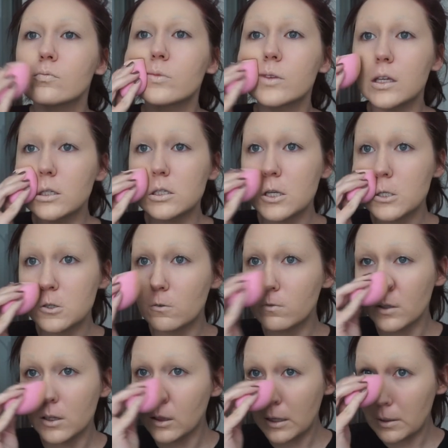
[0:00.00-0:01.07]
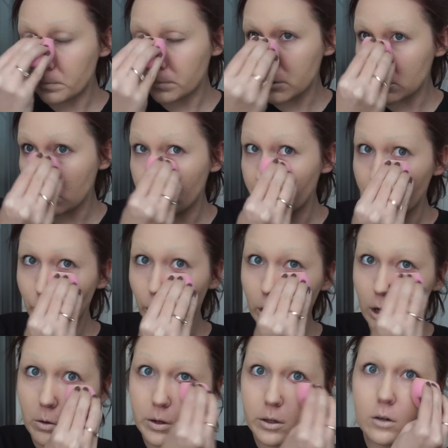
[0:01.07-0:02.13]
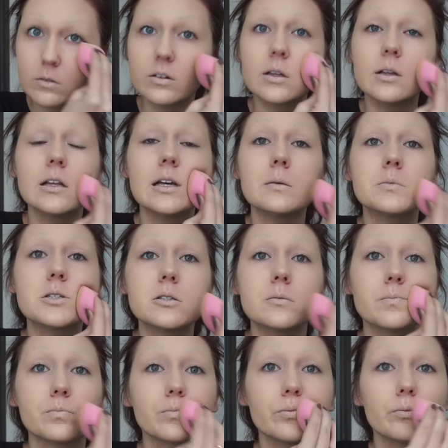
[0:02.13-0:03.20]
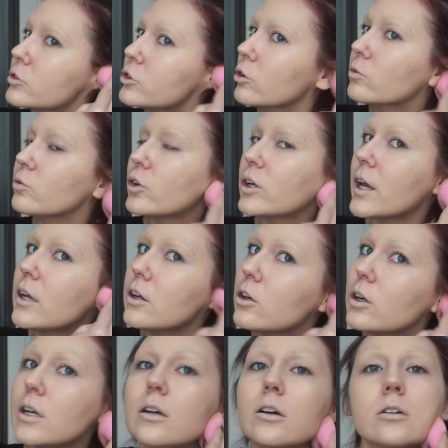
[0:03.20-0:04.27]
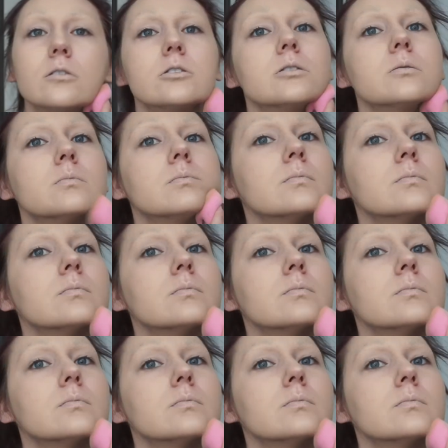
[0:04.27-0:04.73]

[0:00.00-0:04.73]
He says over the lips. We're going over the lips. Don't forget your ears.